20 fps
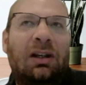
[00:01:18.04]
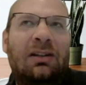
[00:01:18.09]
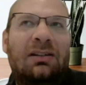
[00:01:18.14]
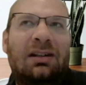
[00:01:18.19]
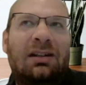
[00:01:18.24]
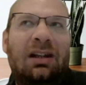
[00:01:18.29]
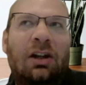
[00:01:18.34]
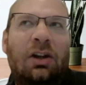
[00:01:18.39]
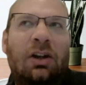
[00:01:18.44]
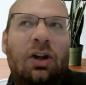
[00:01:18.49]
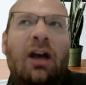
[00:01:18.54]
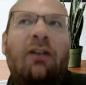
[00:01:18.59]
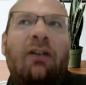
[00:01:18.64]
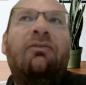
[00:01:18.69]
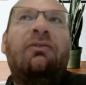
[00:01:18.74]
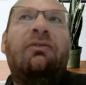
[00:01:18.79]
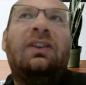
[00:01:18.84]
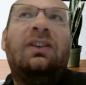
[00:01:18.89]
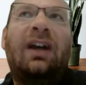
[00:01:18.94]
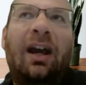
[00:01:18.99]
It's
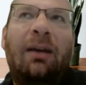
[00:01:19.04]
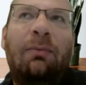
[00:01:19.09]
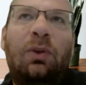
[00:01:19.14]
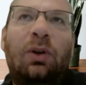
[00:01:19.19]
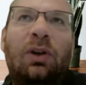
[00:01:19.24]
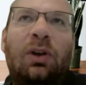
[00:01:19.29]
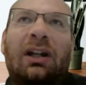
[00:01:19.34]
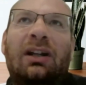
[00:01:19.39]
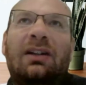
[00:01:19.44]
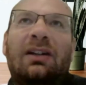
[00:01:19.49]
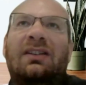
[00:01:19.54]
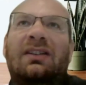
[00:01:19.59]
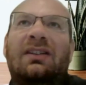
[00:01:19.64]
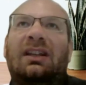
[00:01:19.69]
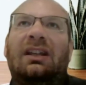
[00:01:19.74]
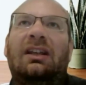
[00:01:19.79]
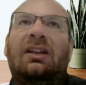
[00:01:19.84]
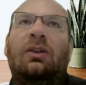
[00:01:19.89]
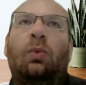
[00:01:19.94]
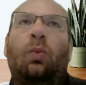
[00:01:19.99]
enough time to kind of
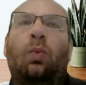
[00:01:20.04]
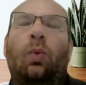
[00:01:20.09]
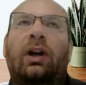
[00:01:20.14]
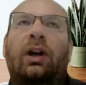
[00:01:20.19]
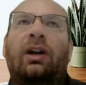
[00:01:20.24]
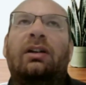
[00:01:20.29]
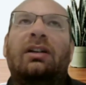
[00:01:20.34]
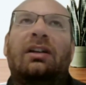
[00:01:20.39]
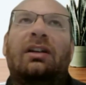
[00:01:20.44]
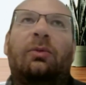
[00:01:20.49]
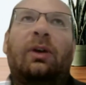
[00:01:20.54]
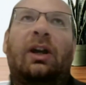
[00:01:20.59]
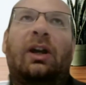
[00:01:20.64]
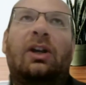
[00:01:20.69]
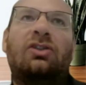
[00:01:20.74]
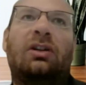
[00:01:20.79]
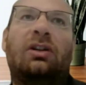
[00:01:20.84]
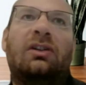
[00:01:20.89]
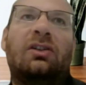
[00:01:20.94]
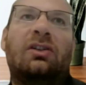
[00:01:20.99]
see where the
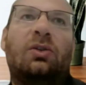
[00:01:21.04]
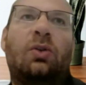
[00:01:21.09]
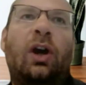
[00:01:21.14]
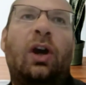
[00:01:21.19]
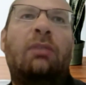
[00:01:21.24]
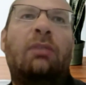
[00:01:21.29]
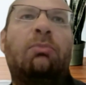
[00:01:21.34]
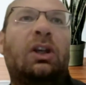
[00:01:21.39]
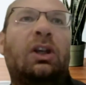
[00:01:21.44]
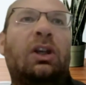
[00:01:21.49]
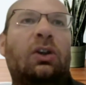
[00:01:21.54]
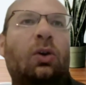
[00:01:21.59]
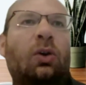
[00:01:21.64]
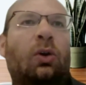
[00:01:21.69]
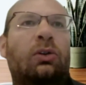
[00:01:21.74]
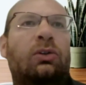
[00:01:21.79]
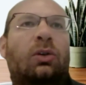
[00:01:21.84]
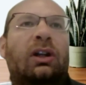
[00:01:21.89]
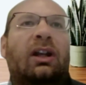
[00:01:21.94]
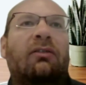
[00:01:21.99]
direction is going, but
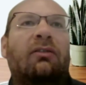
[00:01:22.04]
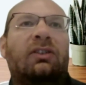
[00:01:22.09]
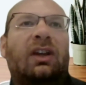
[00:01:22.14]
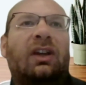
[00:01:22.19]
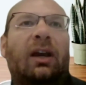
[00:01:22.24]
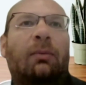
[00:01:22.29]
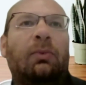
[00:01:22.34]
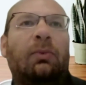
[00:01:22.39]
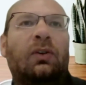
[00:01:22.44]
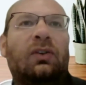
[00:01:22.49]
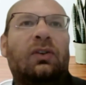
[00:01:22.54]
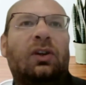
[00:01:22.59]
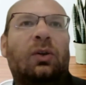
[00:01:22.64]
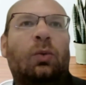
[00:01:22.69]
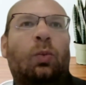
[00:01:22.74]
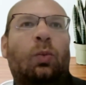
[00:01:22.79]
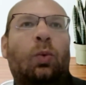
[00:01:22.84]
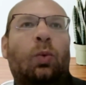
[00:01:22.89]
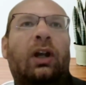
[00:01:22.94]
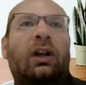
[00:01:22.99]
also enough time to see
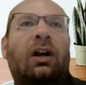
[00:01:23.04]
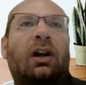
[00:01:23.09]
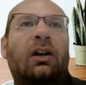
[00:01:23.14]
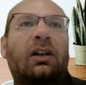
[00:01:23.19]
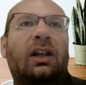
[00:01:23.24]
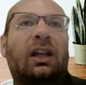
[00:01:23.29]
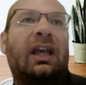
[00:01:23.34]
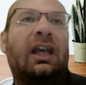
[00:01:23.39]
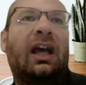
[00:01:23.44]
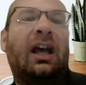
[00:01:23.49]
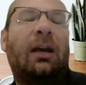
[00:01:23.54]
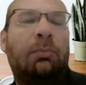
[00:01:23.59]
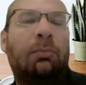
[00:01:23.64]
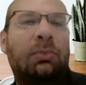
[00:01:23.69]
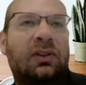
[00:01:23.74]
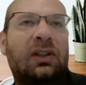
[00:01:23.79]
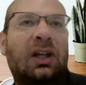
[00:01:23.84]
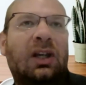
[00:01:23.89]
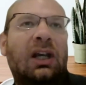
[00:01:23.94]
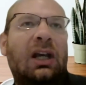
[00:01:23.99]
what are the
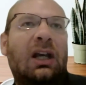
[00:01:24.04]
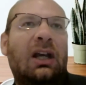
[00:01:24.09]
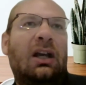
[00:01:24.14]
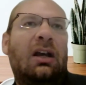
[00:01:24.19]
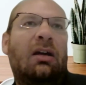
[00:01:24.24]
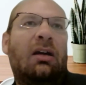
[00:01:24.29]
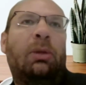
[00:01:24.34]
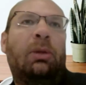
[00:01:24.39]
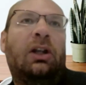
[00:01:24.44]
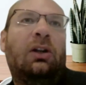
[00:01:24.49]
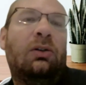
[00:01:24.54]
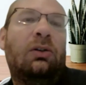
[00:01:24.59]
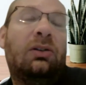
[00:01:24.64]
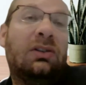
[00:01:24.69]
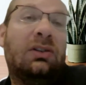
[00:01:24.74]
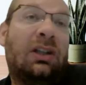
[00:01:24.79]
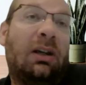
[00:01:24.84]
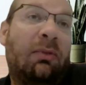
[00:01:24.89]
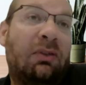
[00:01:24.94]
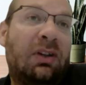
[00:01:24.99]
gaps, but
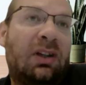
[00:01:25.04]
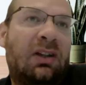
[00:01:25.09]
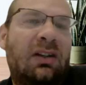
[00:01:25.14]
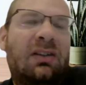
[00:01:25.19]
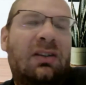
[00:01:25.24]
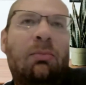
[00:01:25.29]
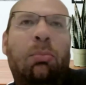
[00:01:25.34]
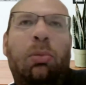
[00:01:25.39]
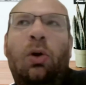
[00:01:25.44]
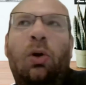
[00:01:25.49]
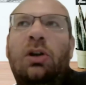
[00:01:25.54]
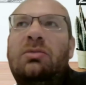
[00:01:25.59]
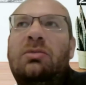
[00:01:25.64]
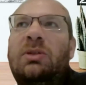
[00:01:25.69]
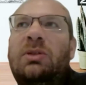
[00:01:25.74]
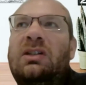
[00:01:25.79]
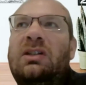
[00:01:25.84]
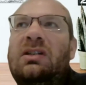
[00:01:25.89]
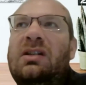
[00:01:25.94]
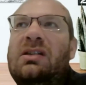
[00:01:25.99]
also some of the
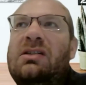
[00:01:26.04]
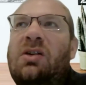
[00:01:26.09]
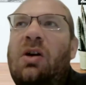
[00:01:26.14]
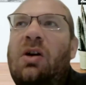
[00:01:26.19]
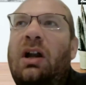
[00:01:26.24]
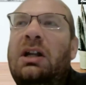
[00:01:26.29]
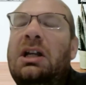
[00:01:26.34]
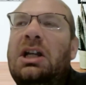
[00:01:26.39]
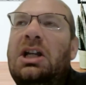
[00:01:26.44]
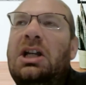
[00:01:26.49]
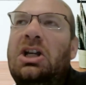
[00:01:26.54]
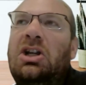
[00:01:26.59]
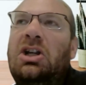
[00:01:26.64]
disappointments and so on.